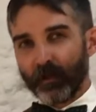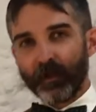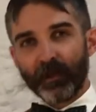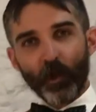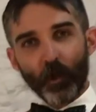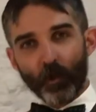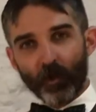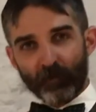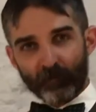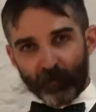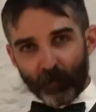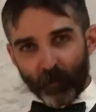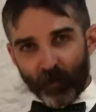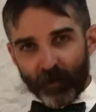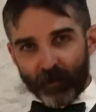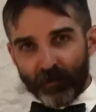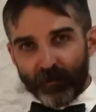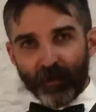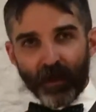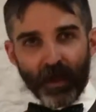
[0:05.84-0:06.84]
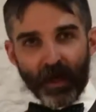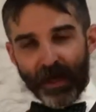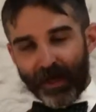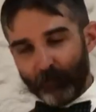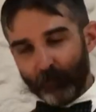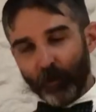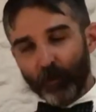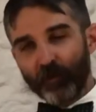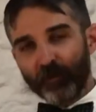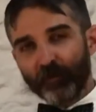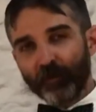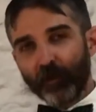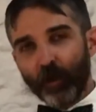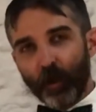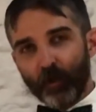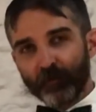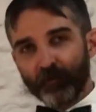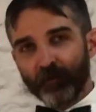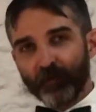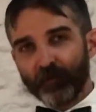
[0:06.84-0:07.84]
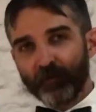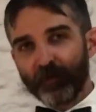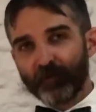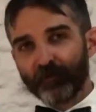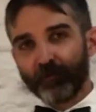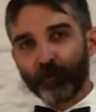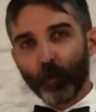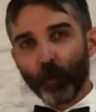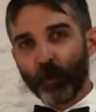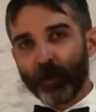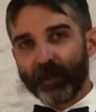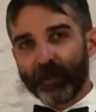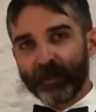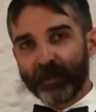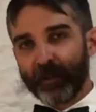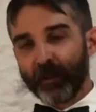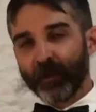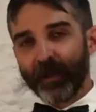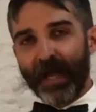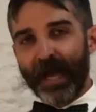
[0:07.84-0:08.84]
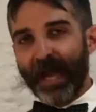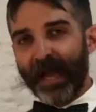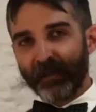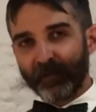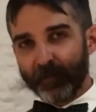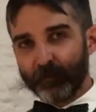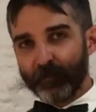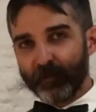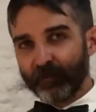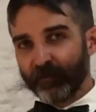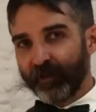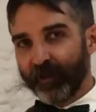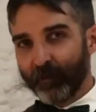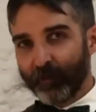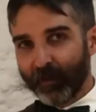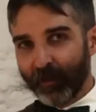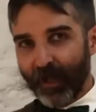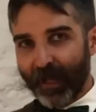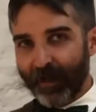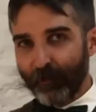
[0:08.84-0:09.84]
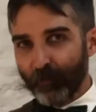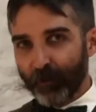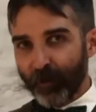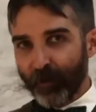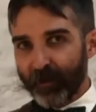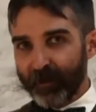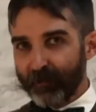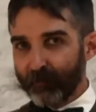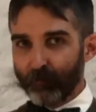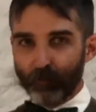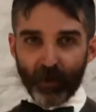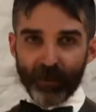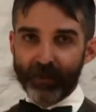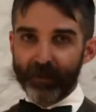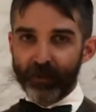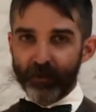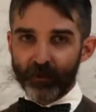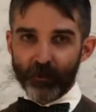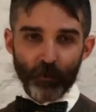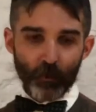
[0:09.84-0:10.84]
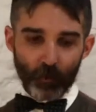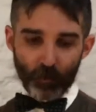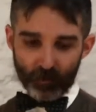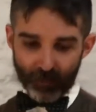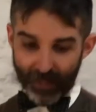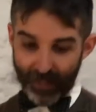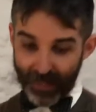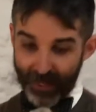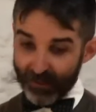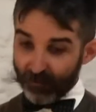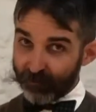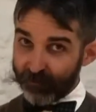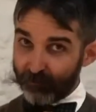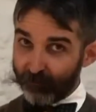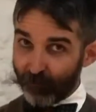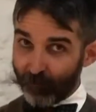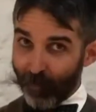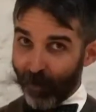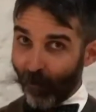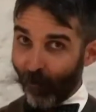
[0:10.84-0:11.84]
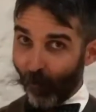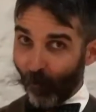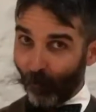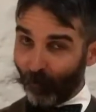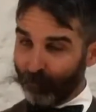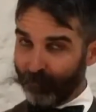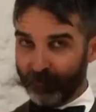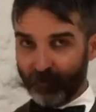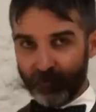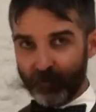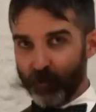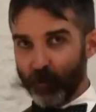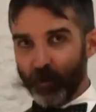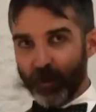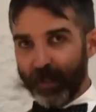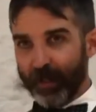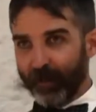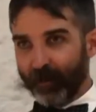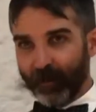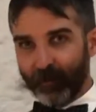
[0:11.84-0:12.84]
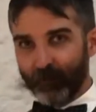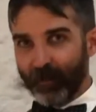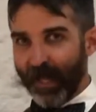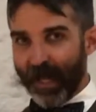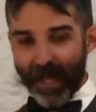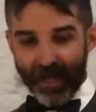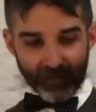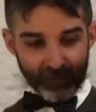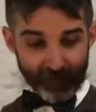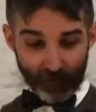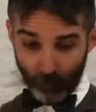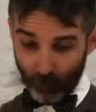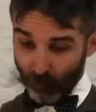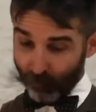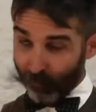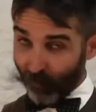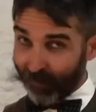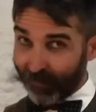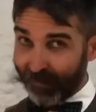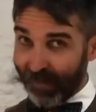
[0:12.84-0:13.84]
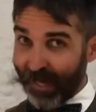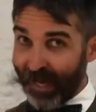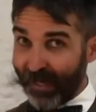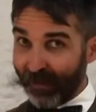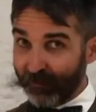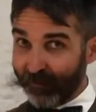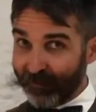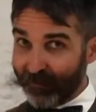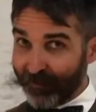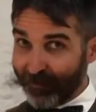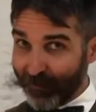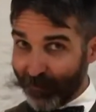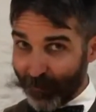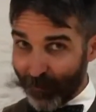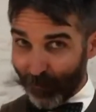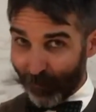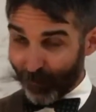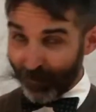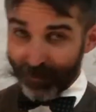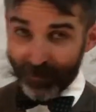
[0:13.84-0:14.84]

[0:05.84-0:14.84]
Hello everyone, I am Lucas Clawson, historian here at Hagley Museum and Library, bringing you Hagley from home. Since you can't come to Hagley, we'll bring Hagley to you.